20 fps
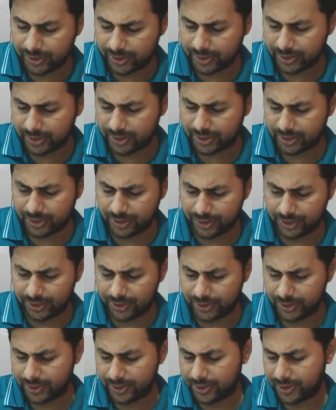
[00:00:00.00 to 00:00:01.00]
This
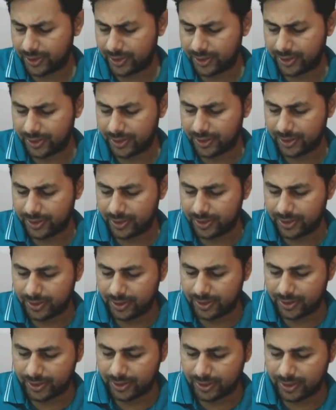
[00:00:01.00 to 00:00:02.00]
is
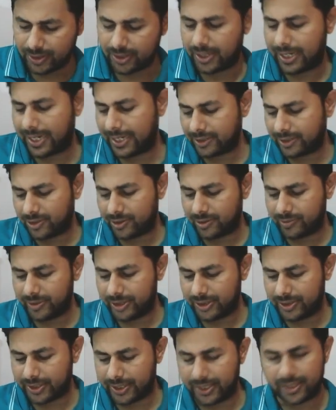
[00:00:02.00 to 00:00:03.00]
angstrom
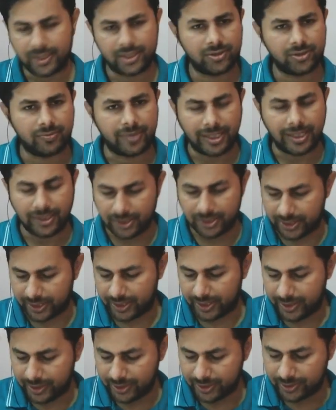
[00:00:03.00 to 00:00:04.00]
is 10 raised to minus
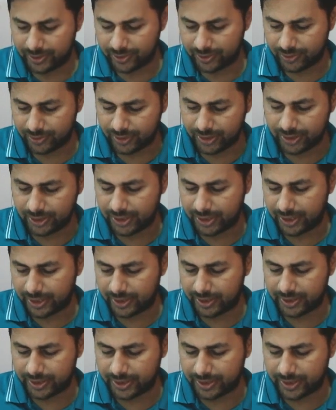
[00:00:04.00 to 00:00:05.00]
10, so this thing
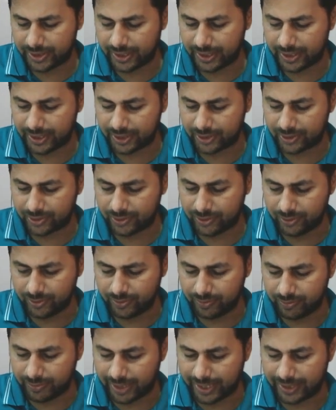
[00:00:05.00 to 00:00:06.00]
is 10 raised to
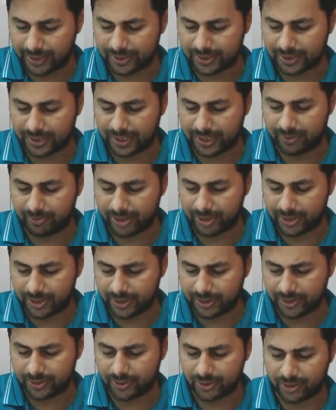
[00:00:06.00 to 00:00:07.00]
minus 9
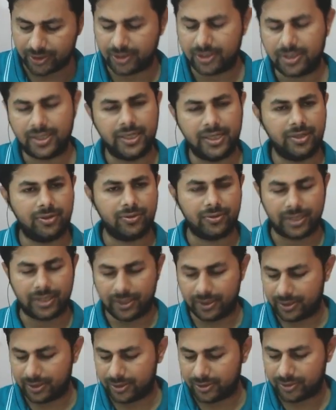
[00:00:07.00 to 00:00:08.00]
meters, or 3 into 10,
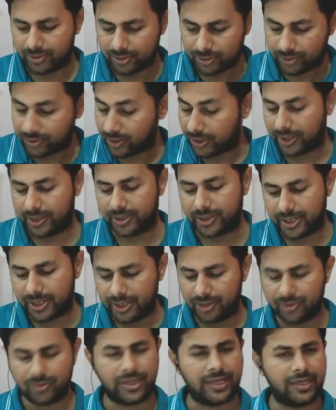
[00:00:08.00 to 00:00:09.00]
sorry, 3
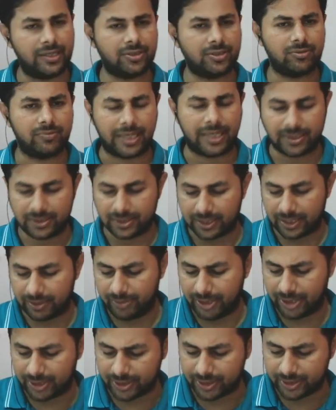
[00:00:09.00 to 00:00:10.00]
into 10 raised to minus 9
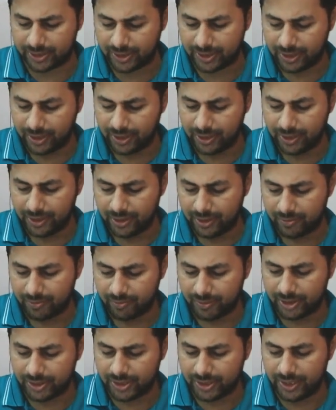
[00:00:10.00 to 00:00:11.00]
meters
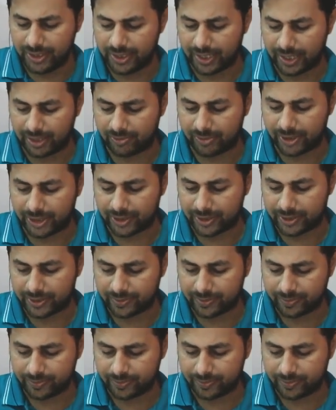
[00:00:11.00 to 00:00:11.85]
is 3 nanometers,